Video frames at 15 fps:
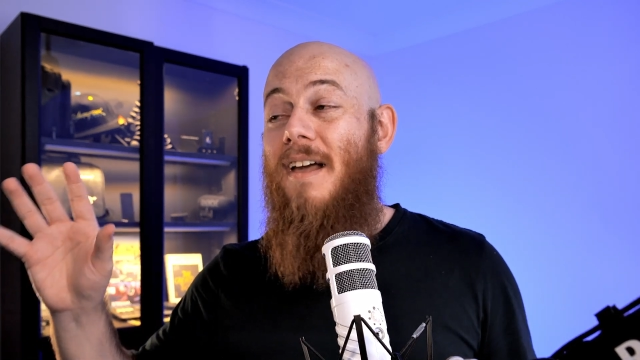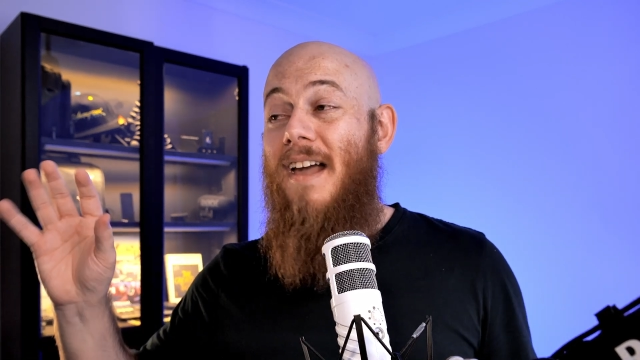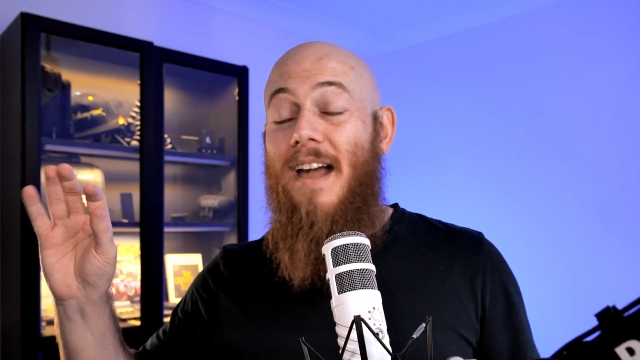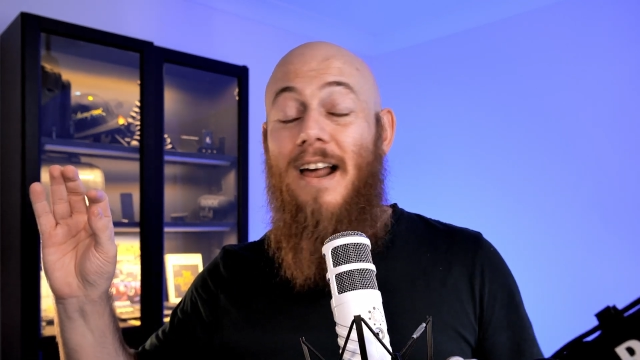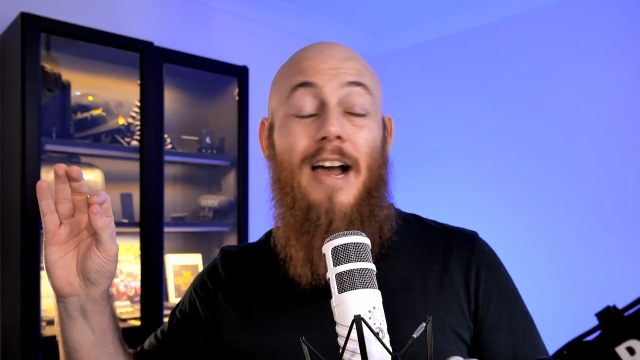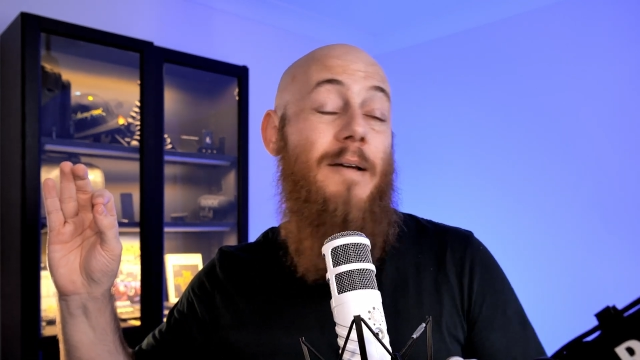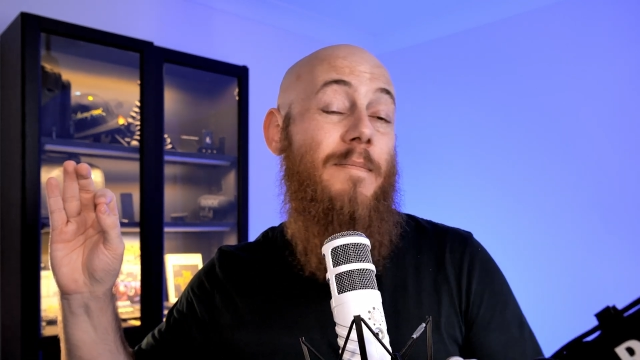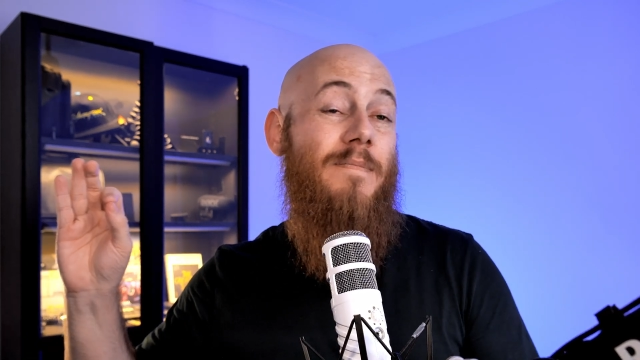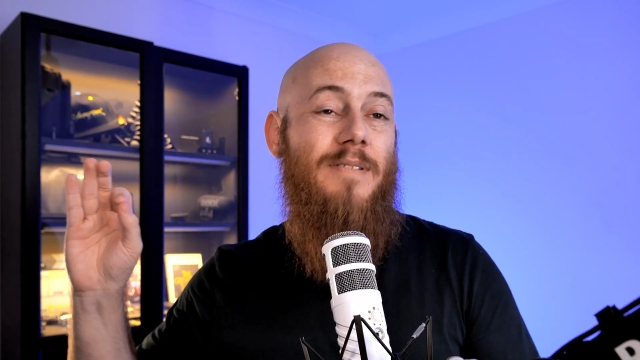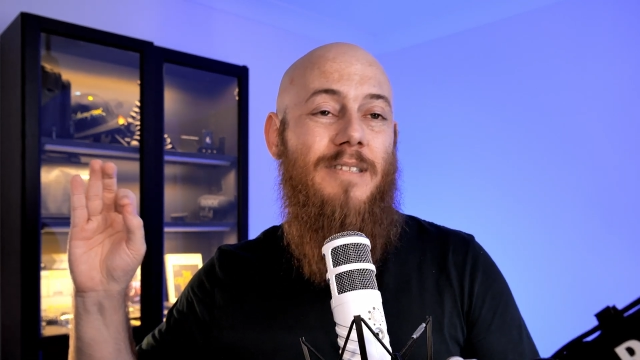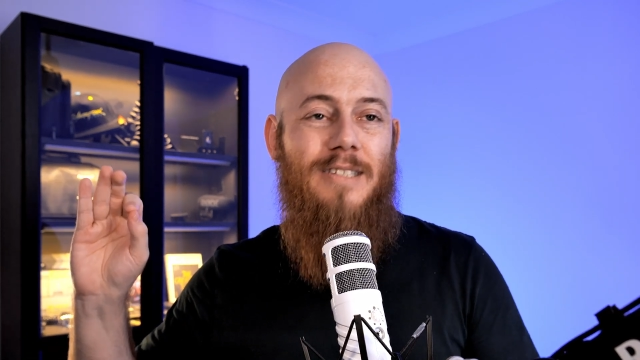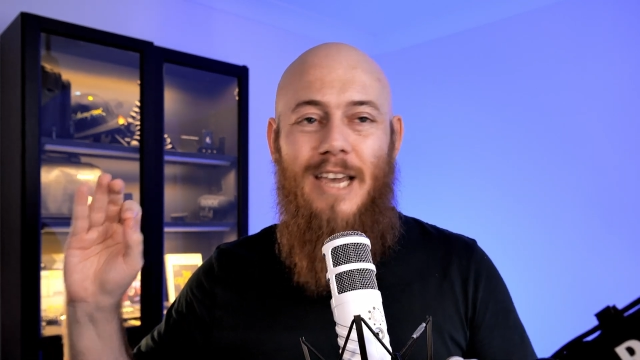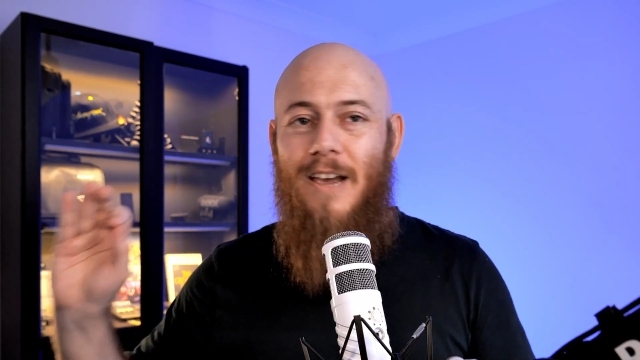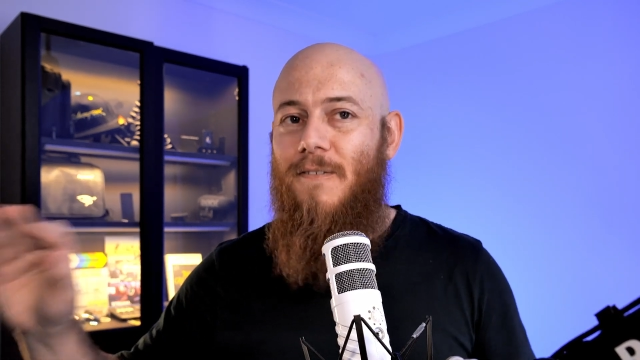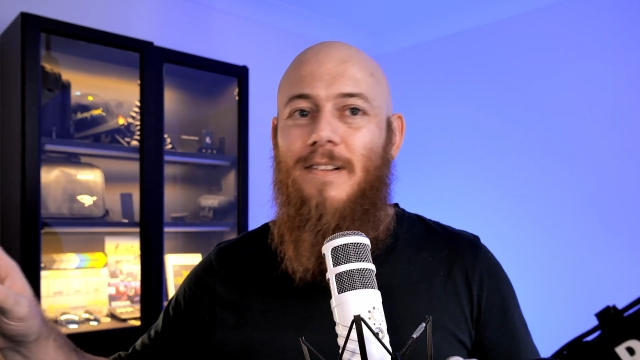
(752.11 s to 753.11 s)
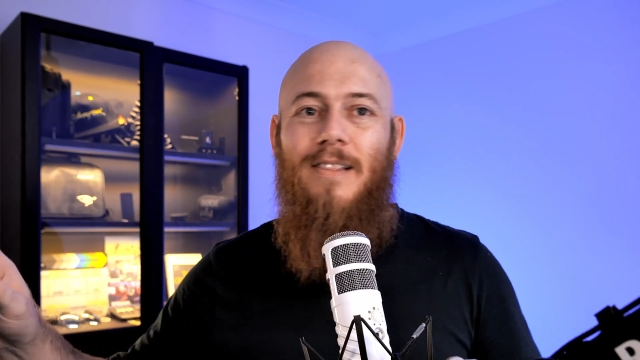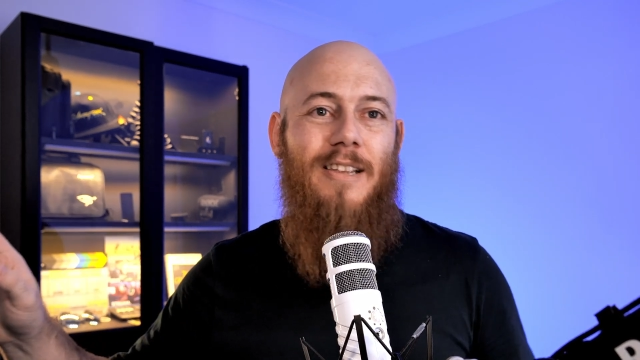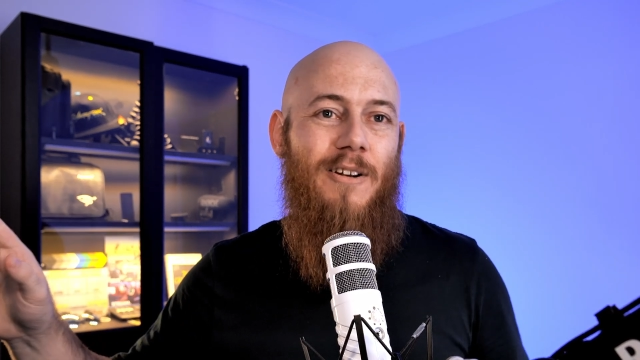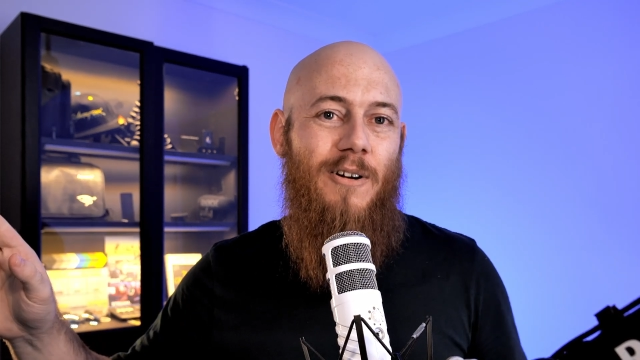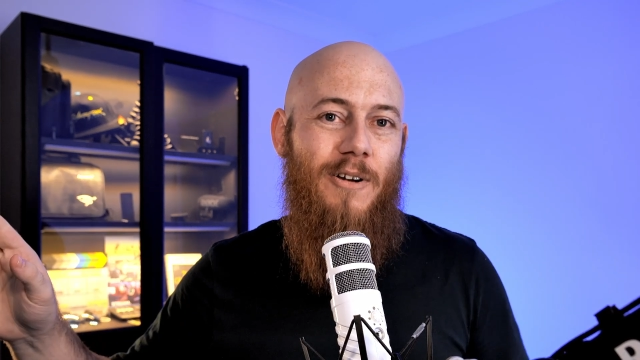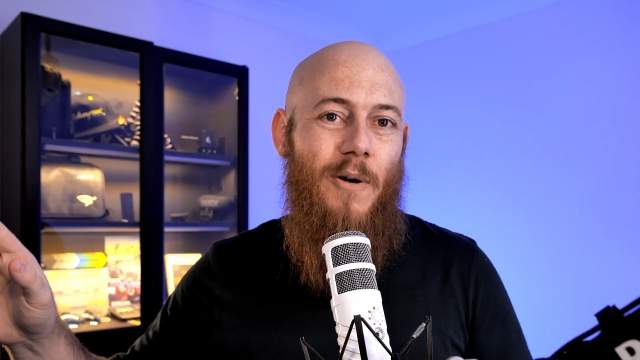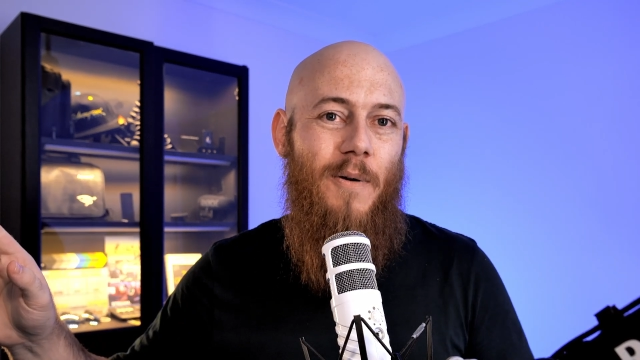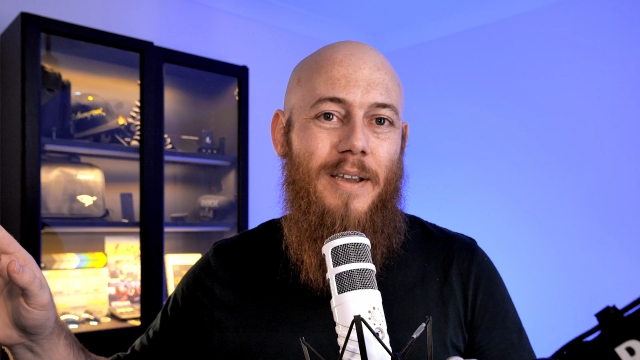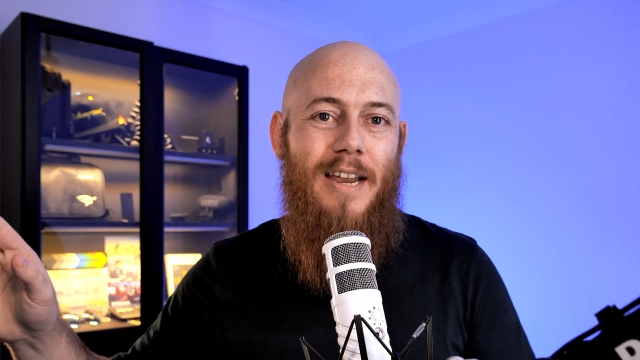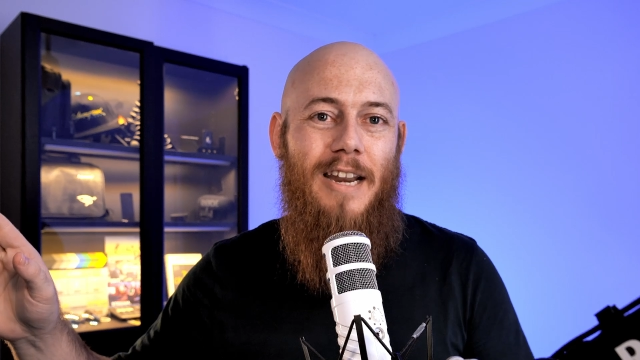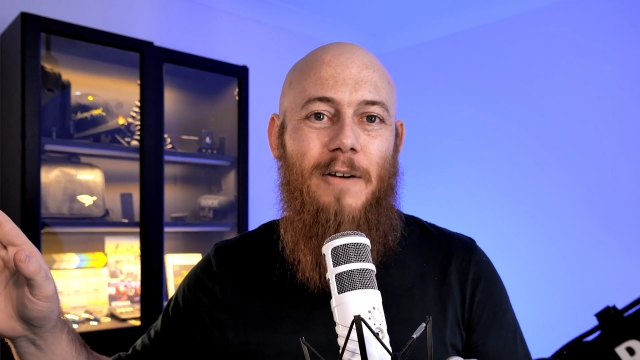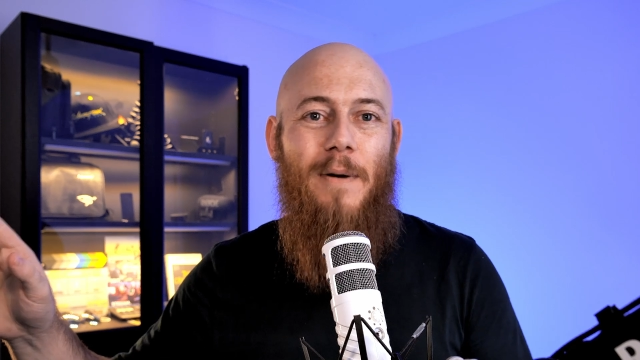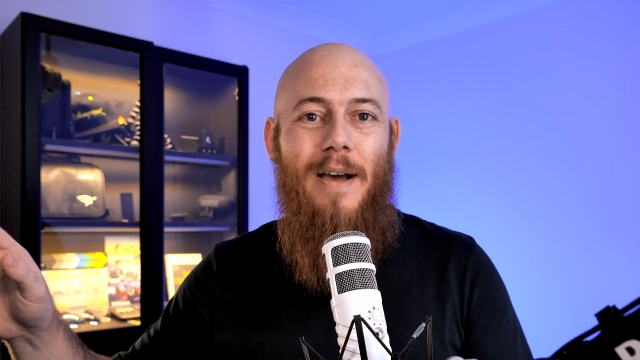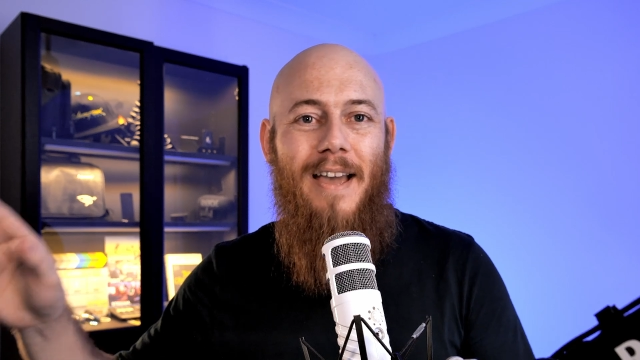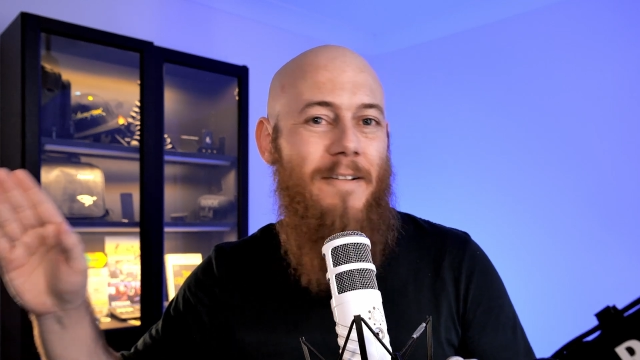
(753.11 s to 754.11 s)
And I'm definitely not going
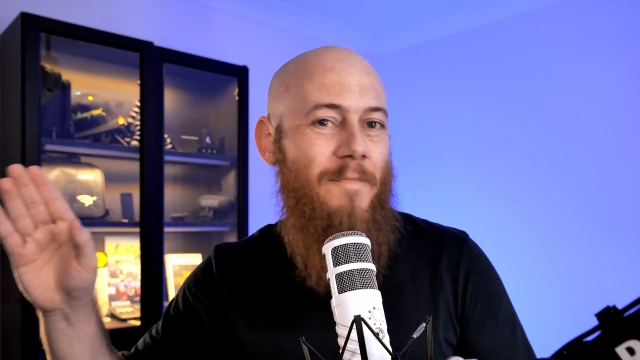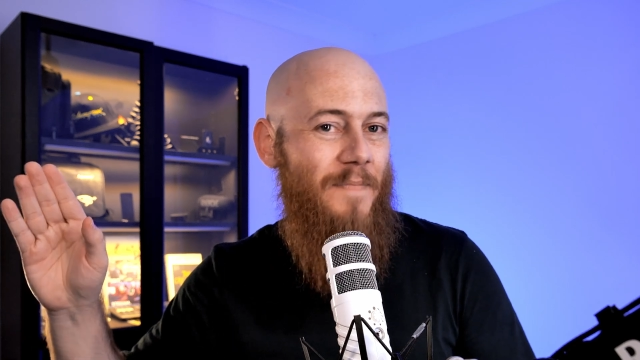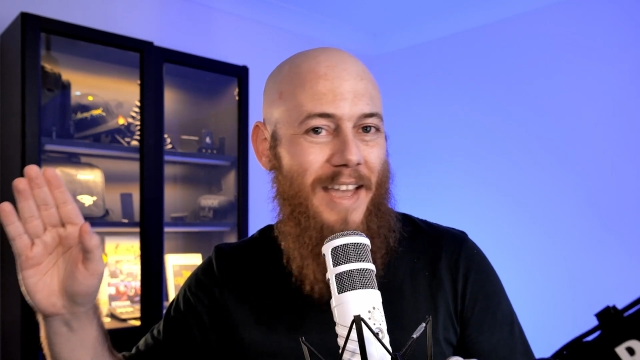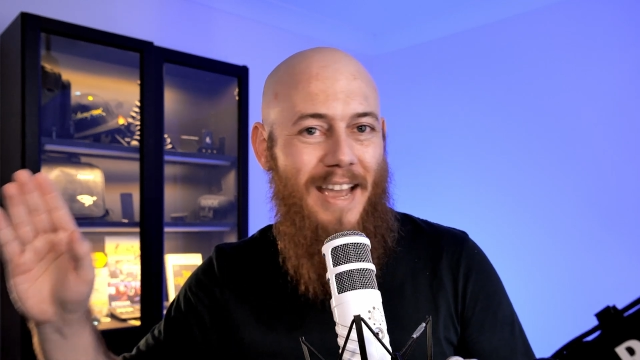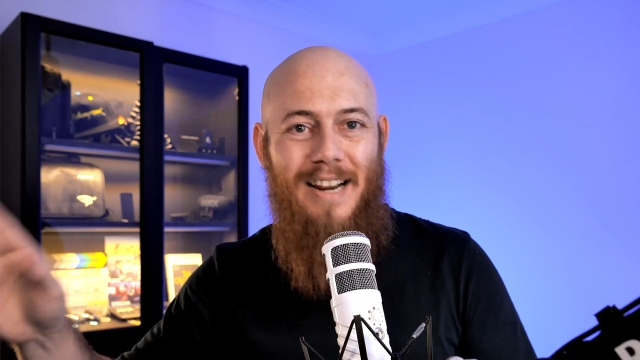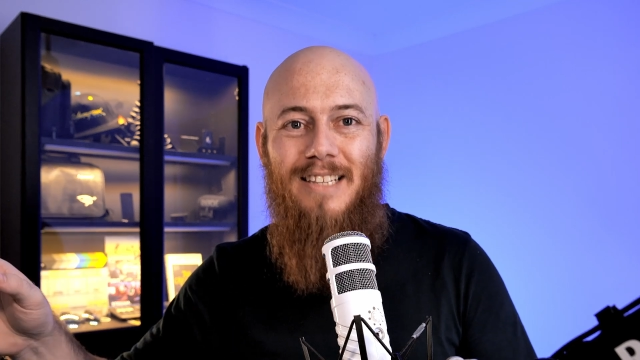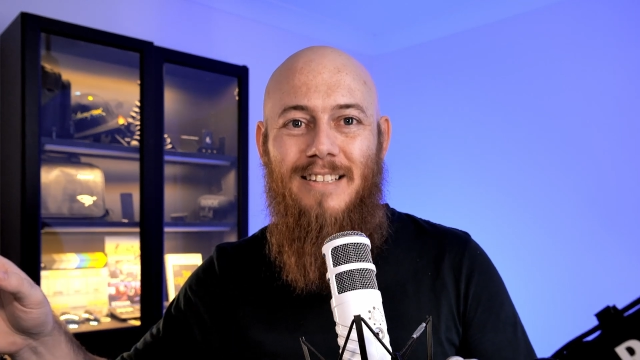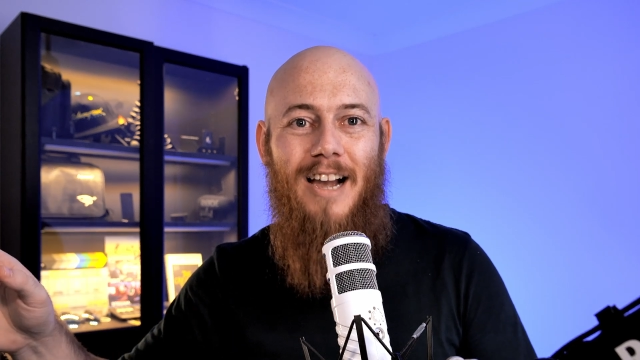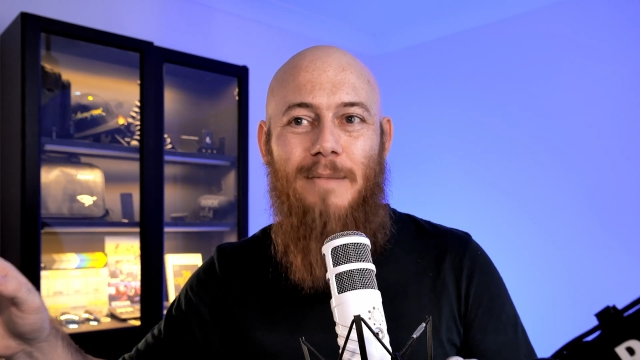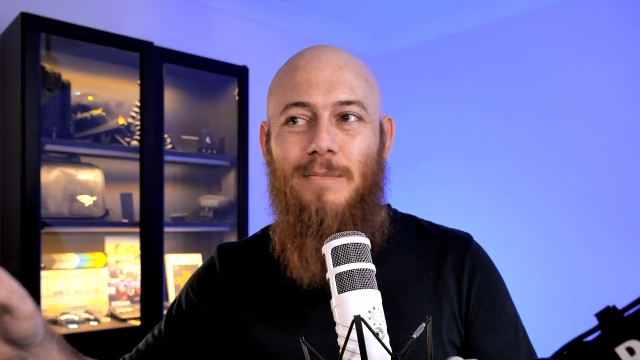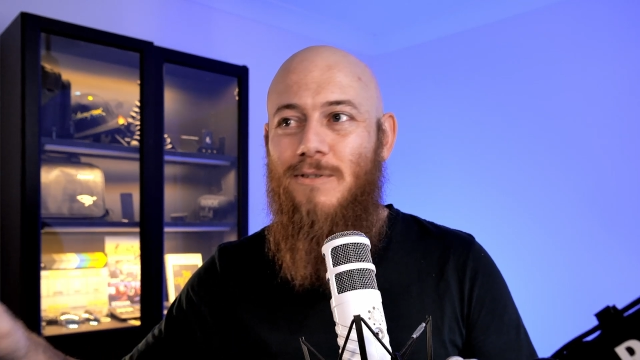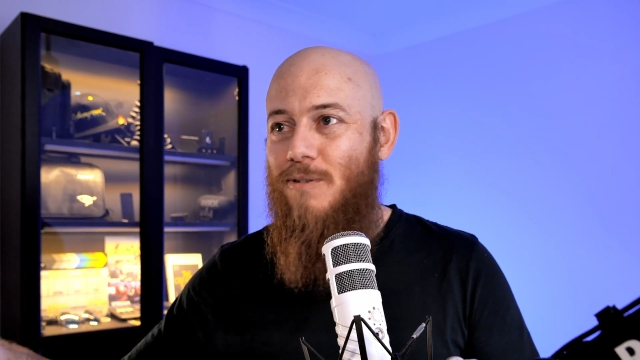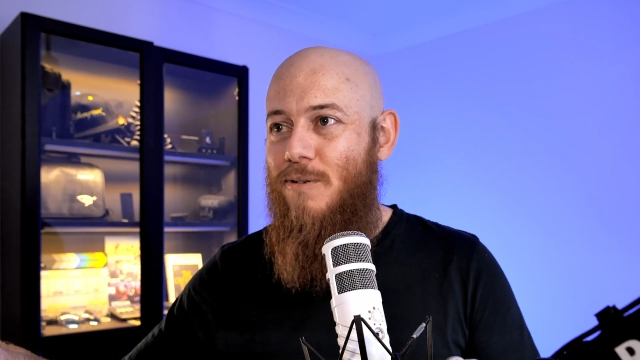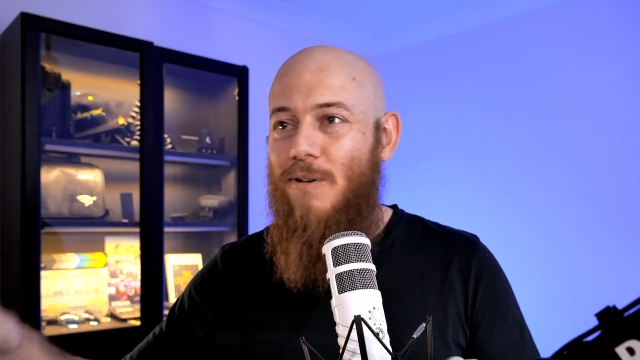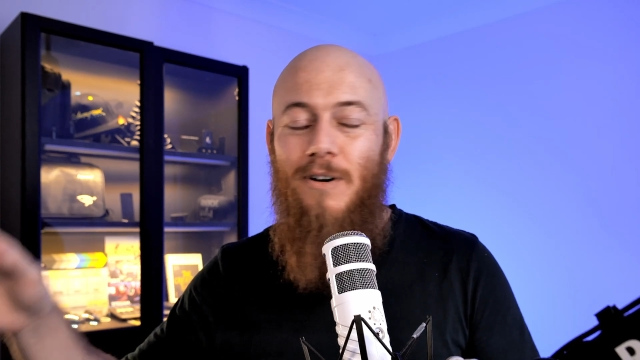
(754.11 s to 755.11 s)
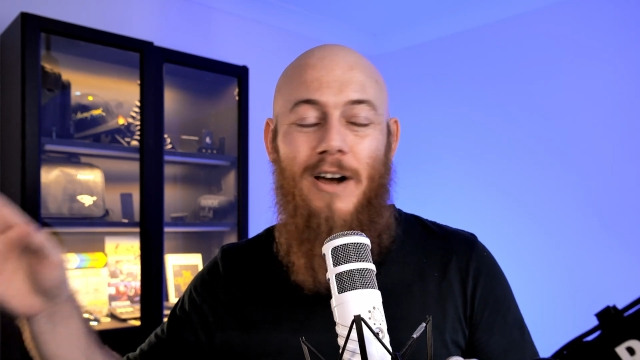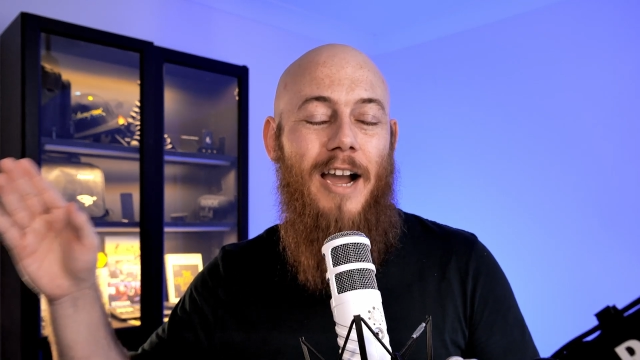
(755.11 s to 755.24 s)
anywhere anytime soon.